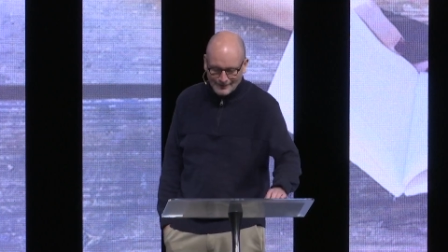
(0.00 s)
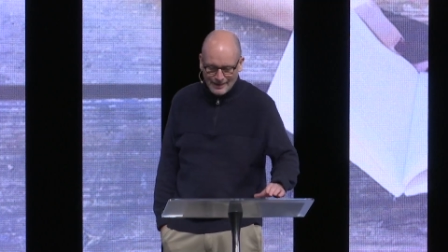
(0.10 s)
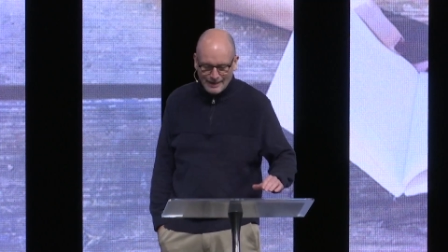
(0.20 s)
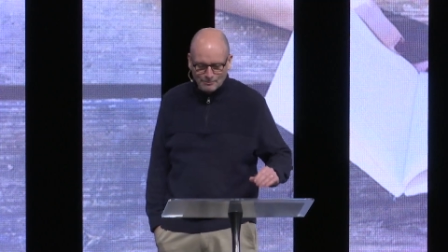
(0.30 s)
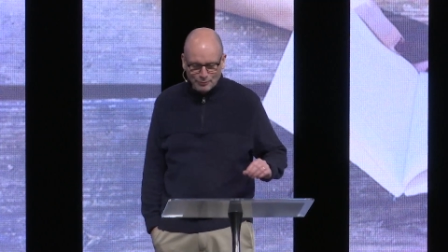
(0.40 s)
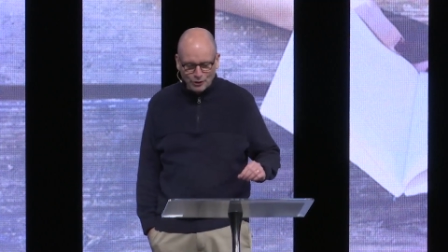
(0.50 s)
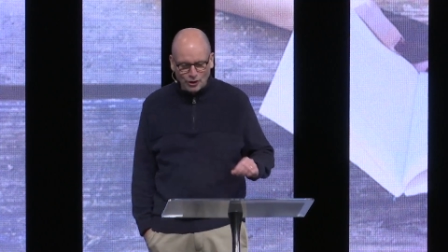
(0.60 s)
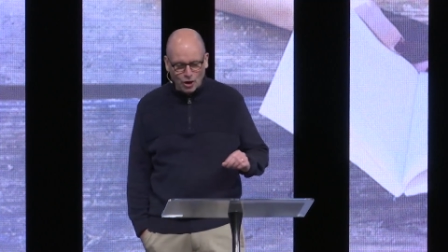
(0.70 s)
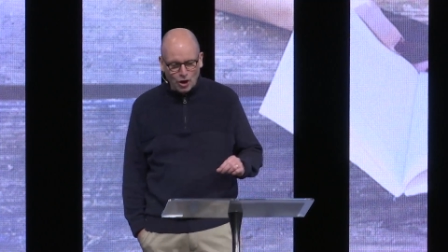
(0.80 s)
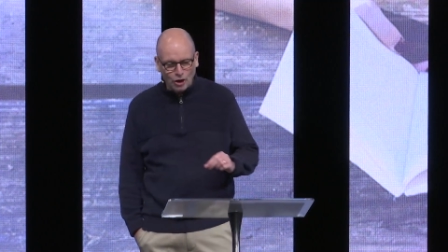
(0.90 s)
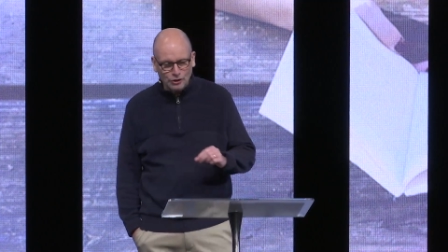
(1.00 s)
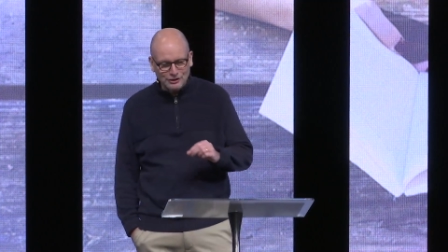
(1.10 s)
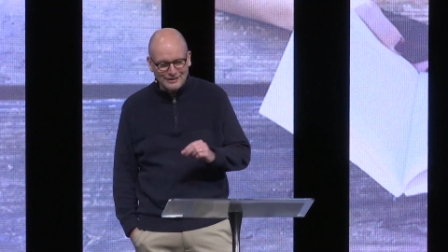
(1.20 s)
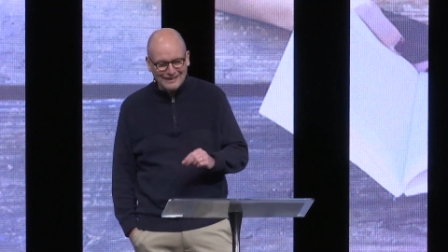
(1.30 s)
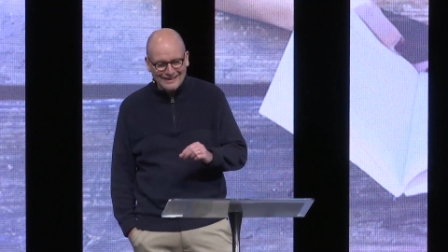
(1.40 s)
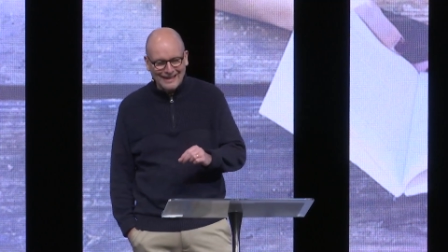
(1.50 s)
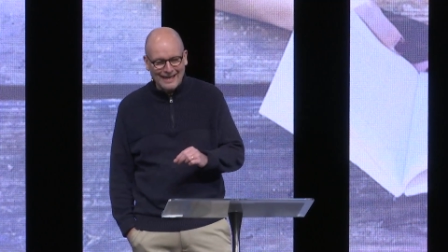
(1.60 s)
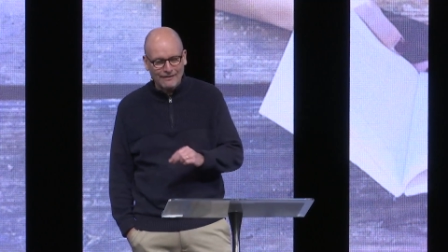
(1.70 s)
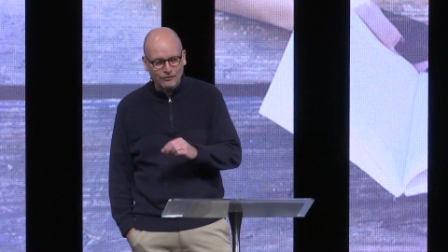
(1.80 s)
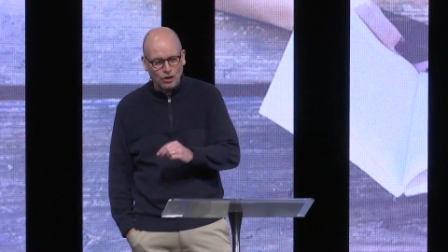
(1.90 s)
and put all
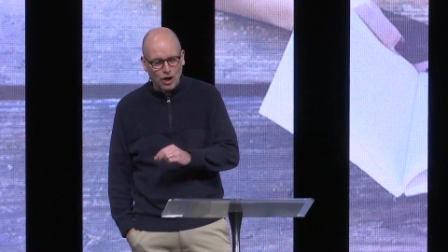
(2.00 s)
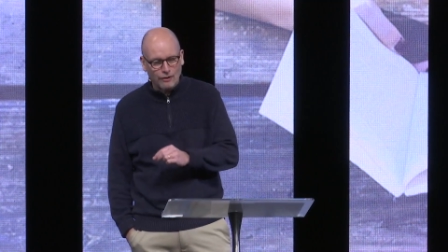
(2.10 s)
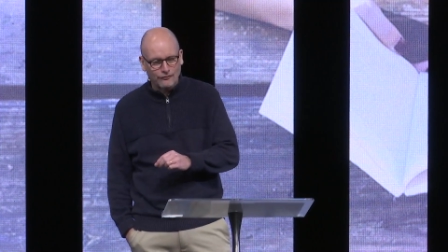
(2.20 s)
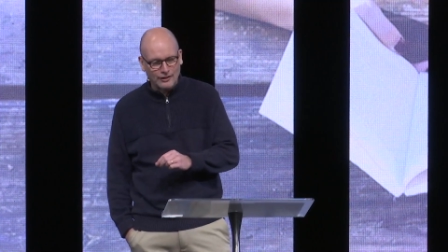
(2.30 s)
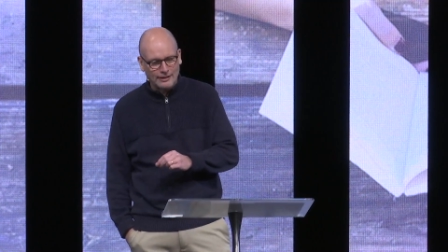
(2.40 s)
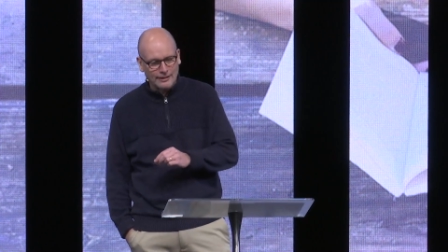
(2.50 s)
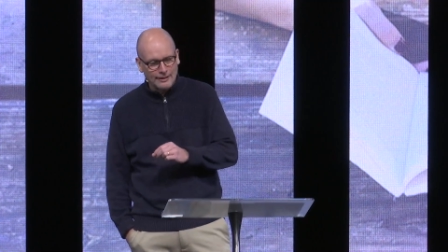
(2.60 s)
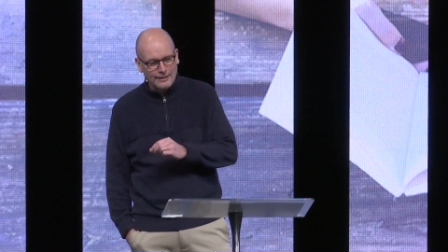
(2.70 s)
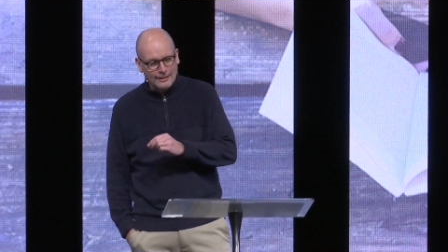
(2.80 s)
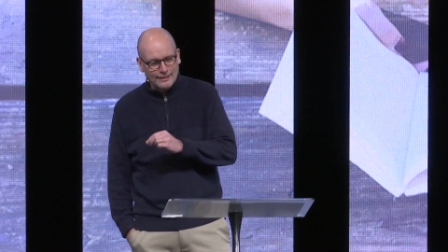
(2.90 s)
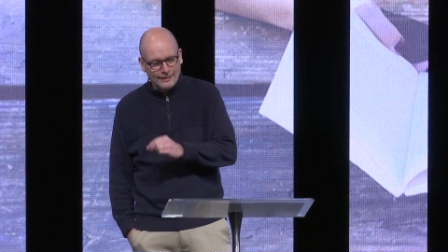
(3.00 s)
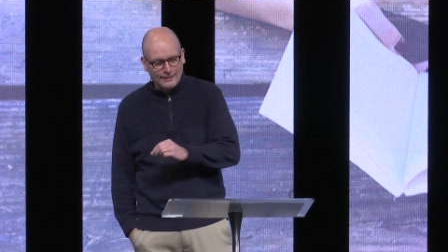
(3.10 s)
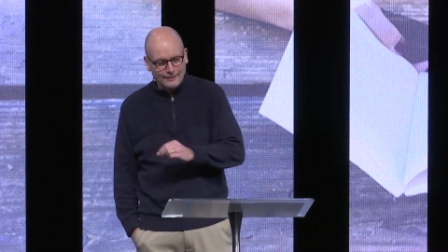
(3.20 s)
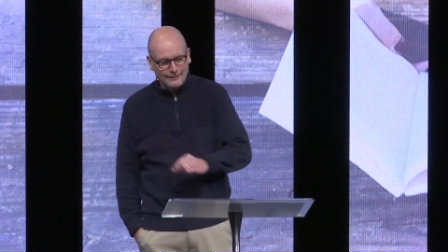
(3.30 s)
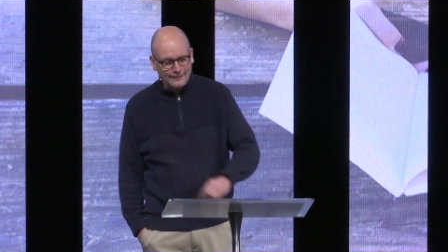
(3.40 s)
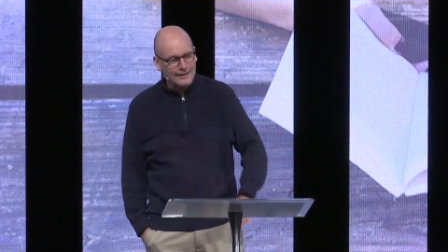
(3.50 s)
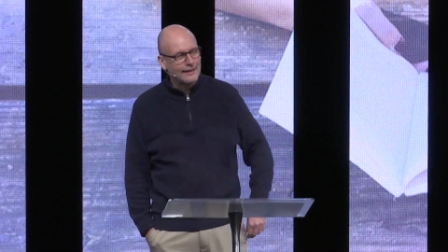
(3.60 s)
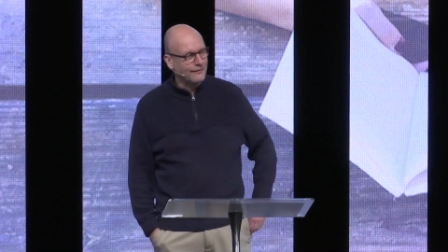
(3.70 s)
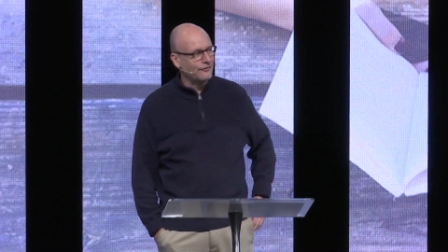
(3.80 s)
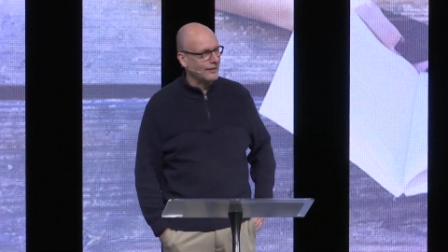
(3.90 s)
decaf coffee in the
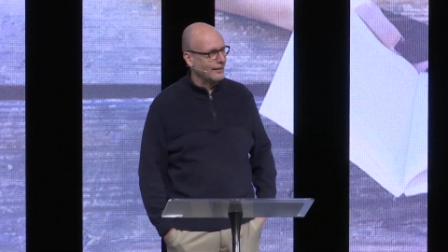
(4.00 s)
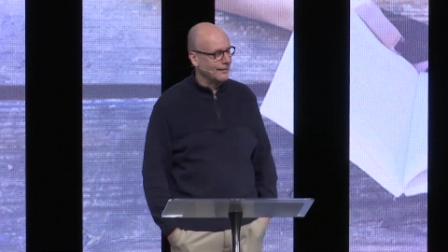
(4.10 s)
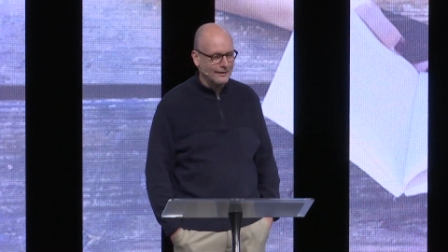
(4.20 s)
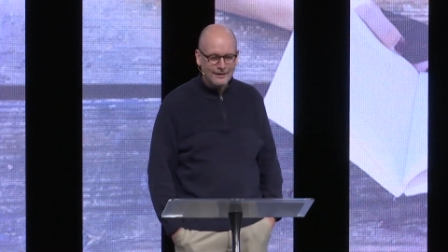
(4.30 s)
cafe.